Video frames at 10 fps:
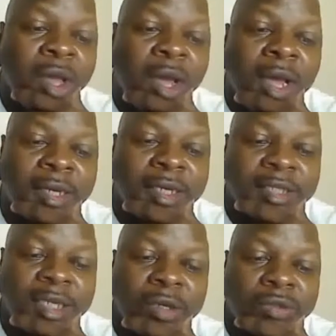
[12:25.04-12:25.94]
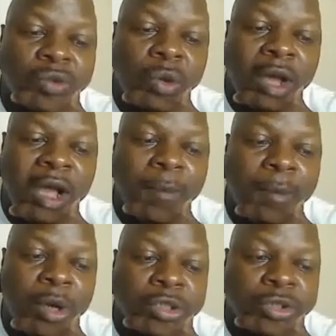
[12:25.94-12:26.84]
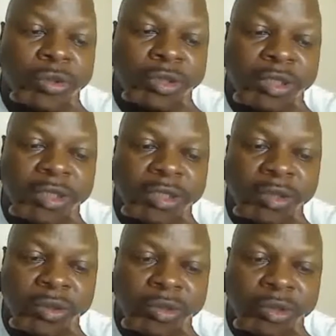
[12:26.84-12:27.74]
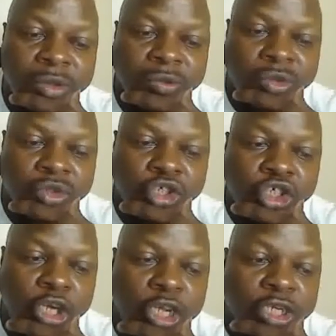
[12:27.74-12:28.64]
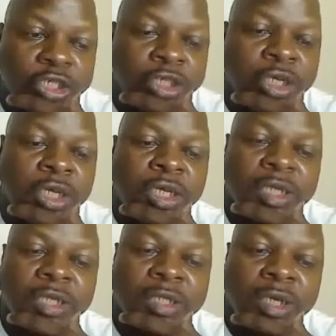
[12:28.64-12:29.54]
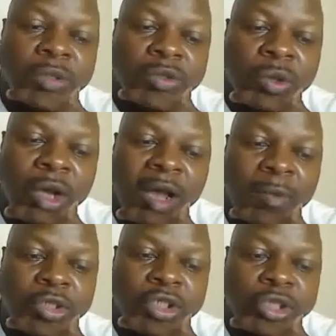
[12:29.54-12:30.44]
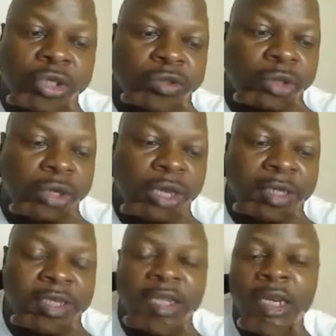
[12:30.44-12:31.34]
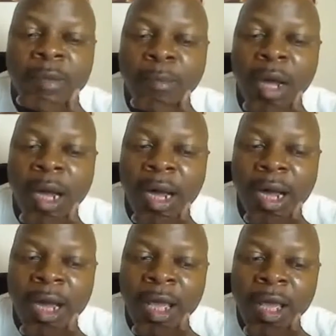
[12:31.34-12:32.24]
and this tells you how much. You see, this continues to change. This tells you how much ethers you're getting per.